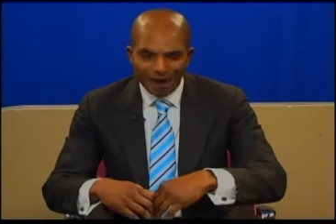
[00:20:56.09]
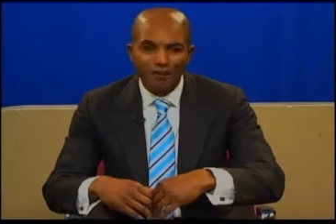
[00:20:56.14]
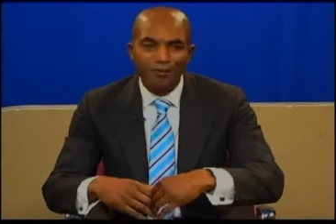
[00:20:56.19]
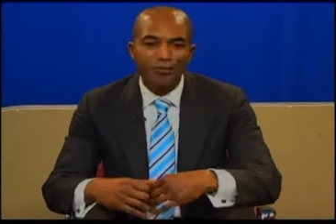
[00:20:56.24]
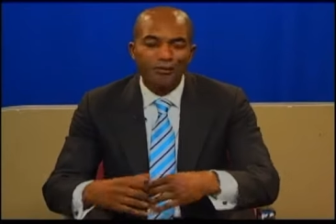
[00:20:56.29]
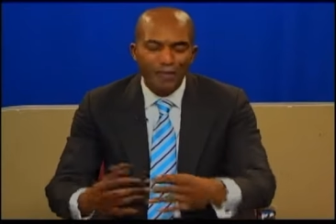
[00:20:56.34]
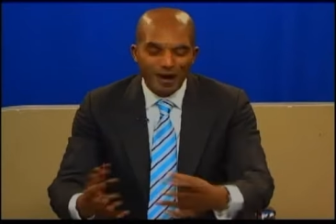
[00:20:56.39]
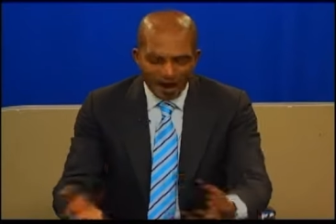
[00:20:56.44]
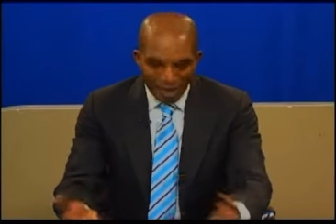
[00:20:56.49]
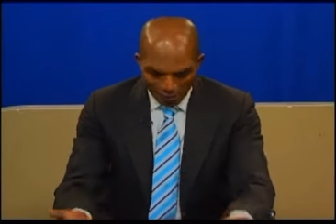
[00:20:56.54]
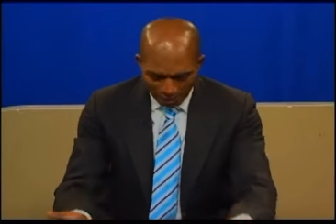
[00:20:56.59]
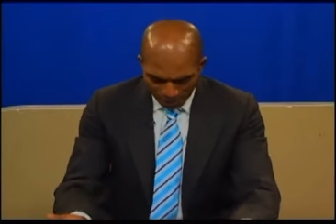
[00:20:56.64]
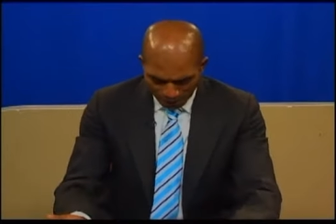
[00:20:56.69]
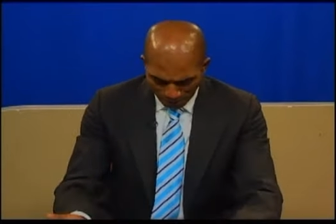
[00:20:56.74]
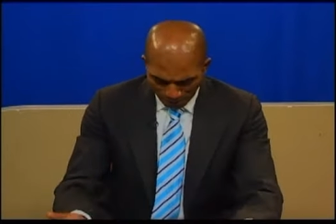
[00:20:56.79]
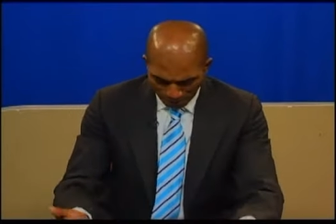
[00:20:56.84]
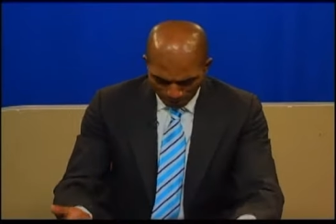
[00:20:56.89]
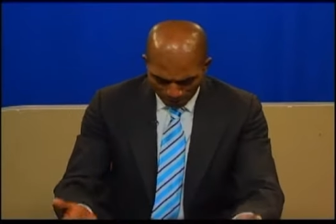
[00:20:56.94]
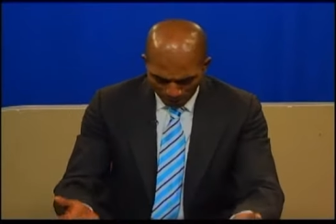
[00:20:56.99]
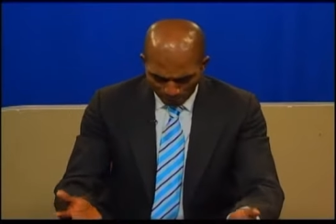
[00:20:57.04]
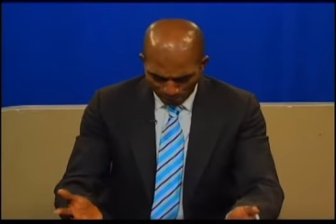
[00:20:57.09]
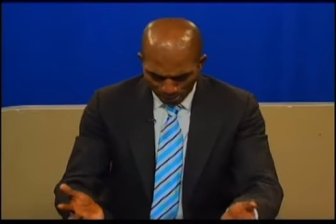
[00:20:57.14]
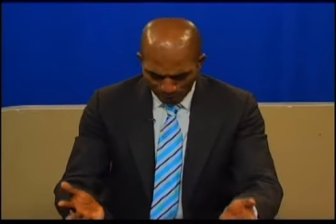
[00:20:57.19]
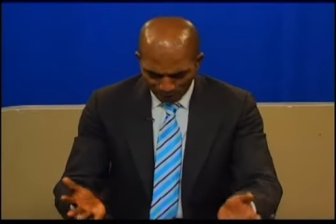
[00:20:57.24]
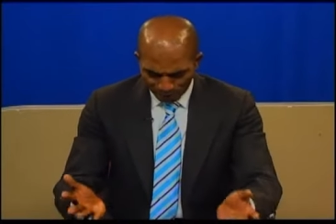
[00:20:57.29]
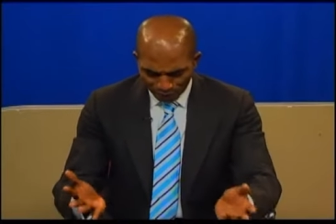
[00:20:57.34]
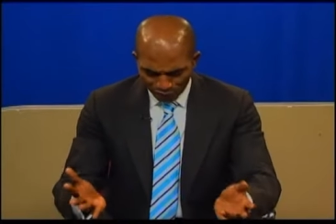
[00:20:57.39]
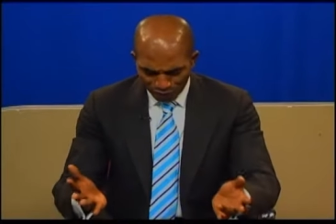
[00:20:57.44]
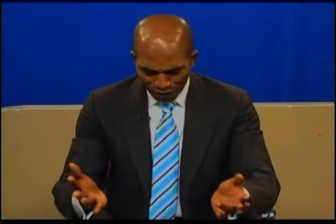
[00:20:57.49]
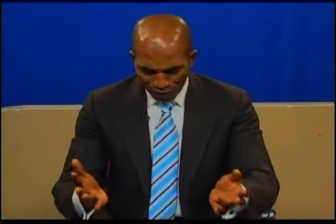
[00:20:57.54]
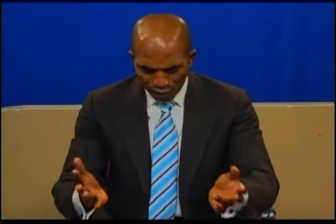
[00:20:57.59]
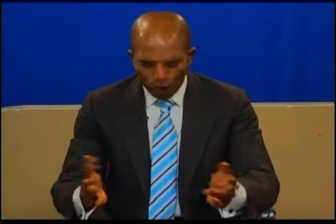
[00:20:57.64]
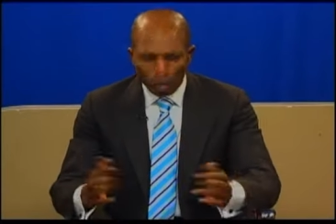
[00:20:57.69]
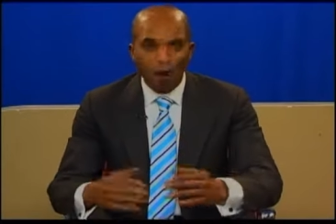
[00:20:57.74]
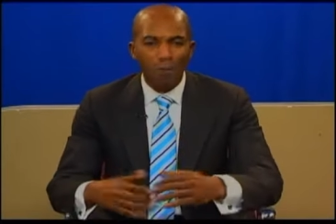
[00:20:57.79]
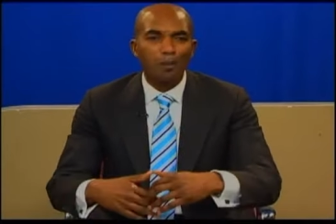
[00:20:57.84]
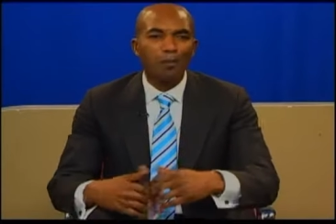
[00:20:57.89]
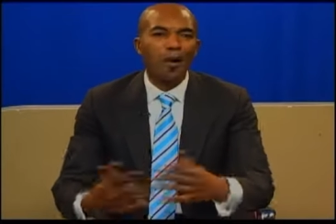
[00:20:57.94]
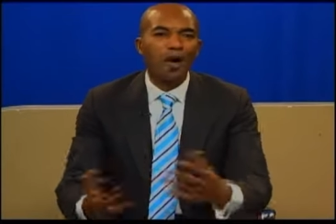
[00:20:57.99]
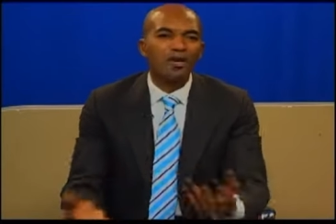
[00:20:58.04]
fears,
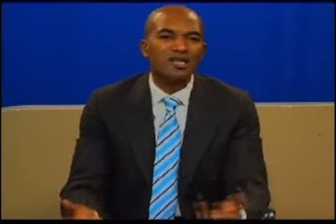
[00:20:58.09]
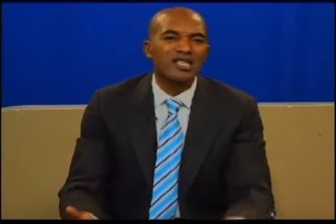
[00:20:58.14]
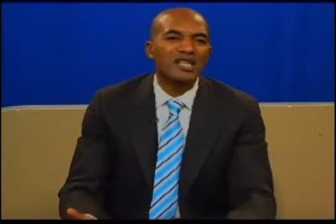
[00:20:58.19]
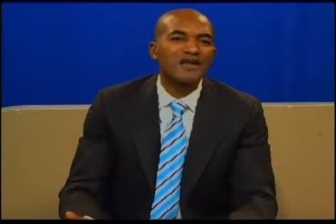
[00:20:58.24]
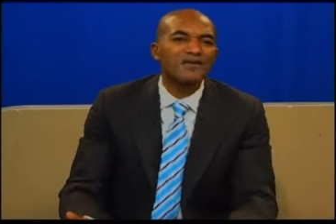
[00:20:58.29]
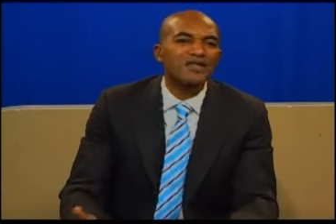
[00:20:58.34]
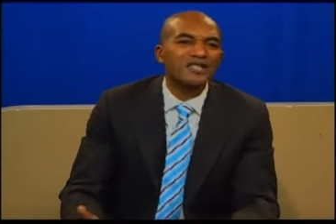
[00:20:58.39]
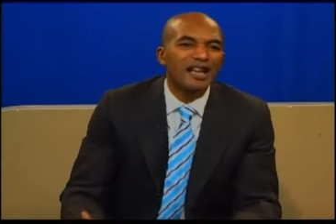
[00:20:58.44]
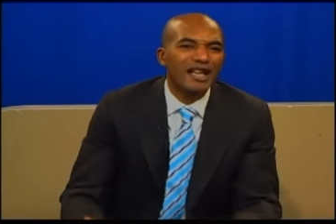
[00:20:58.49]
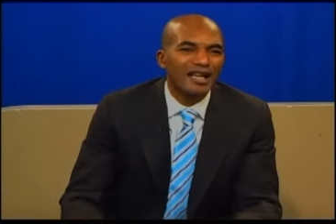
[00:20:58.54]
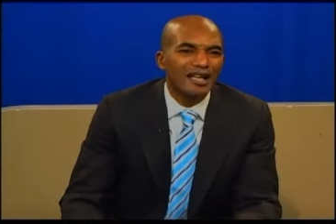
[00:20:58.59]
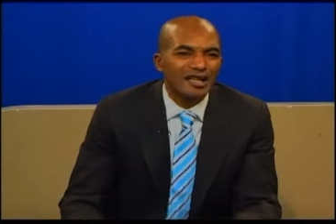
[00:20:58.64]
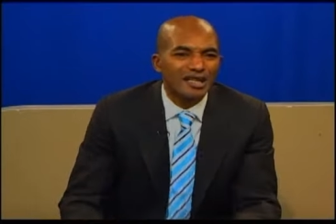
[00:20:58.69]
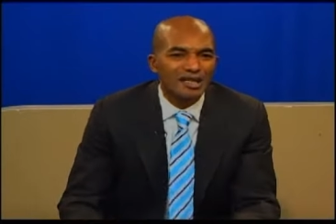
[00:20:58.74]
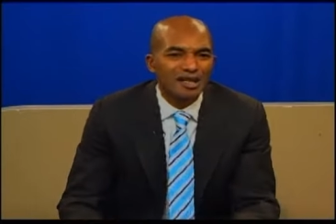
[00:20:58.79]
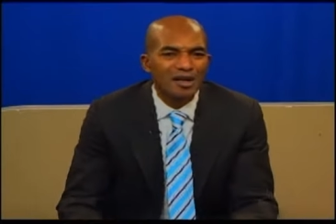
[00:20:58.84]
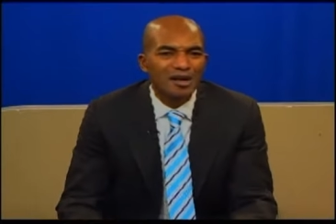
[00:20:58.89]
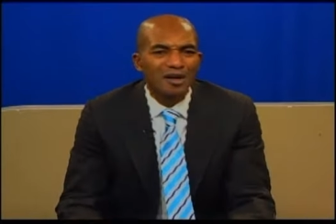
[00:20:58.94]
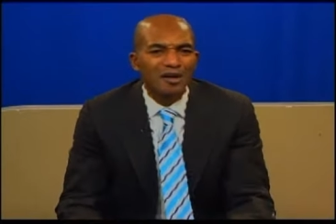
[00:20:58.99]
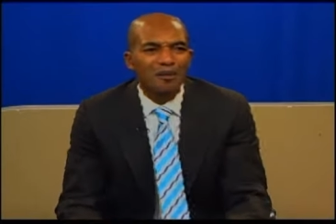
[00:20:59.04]
compulsive sins,